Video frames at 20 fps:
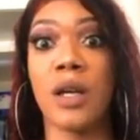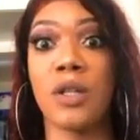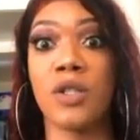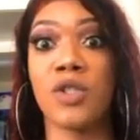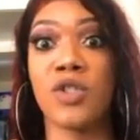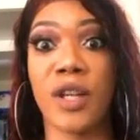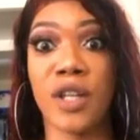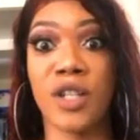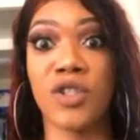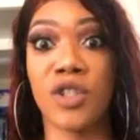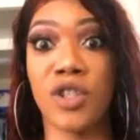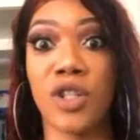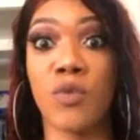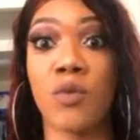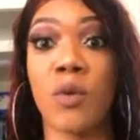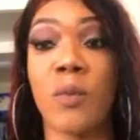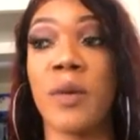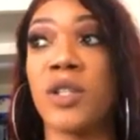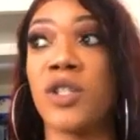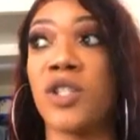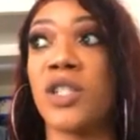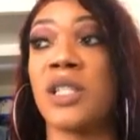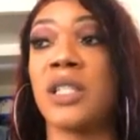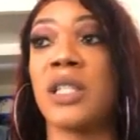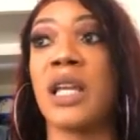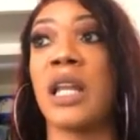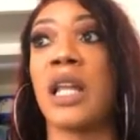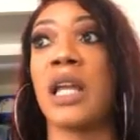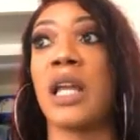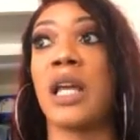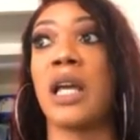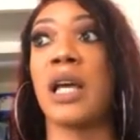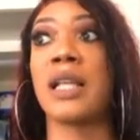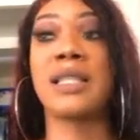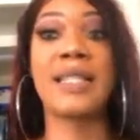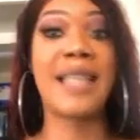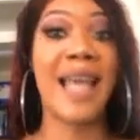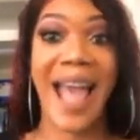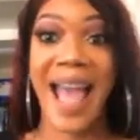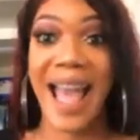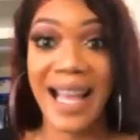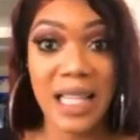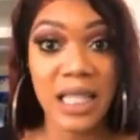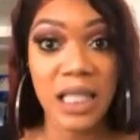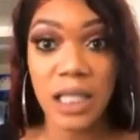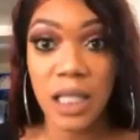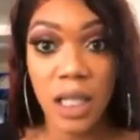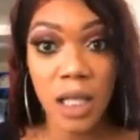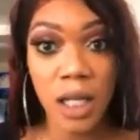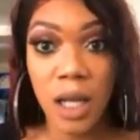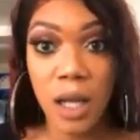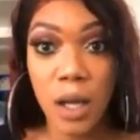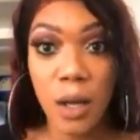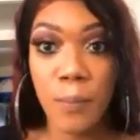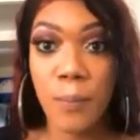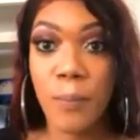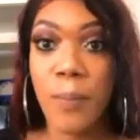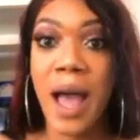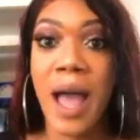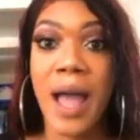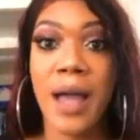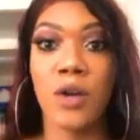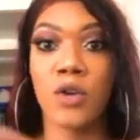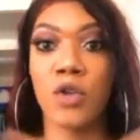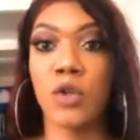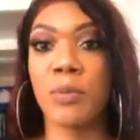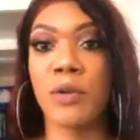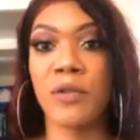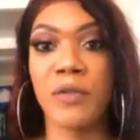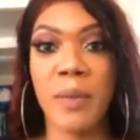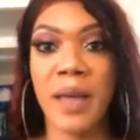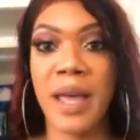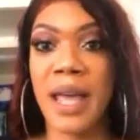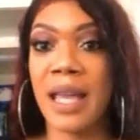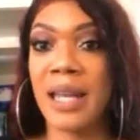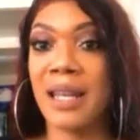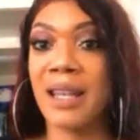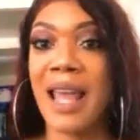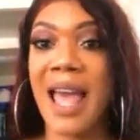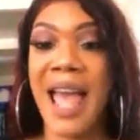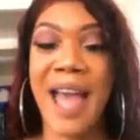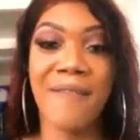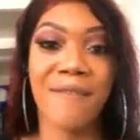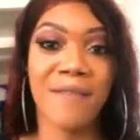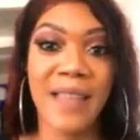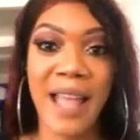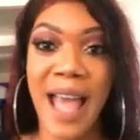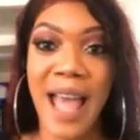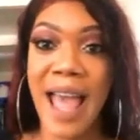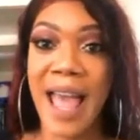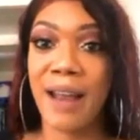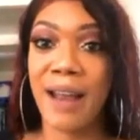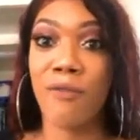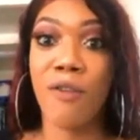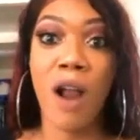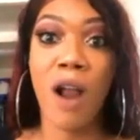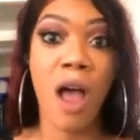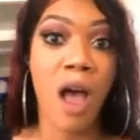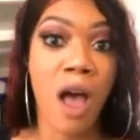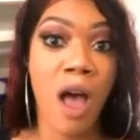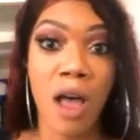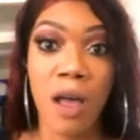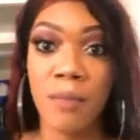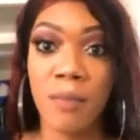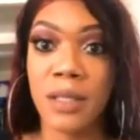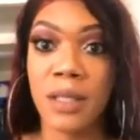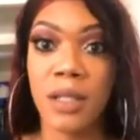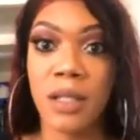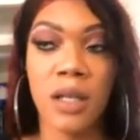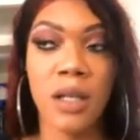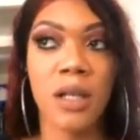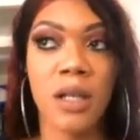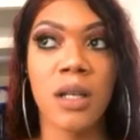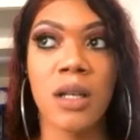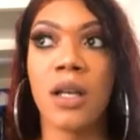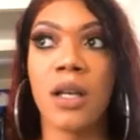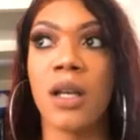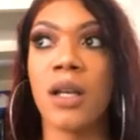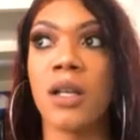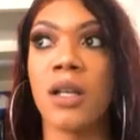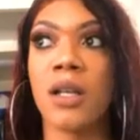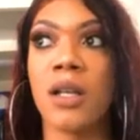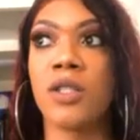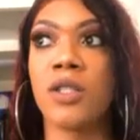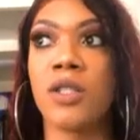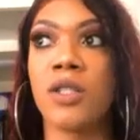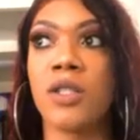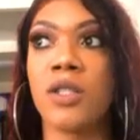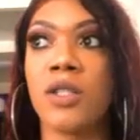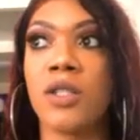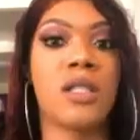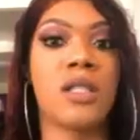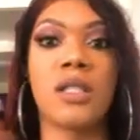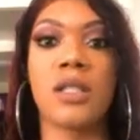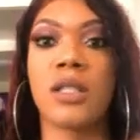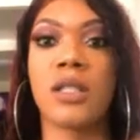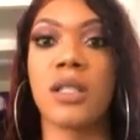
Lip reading: transgender woman just getting attacked by a group of men, laughed at, robbed, just